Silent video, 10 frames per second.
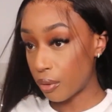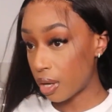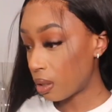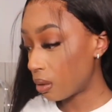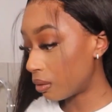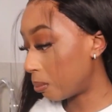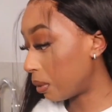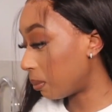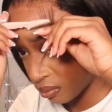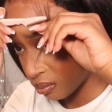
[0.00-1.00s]
brought out the
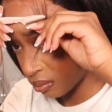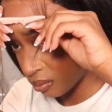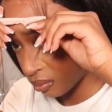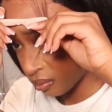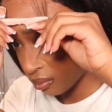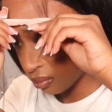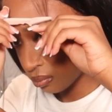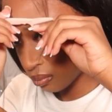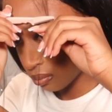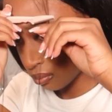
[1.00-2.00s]
baby hairs, or the
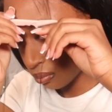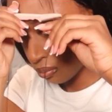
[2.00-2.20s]
hair that I'm gonna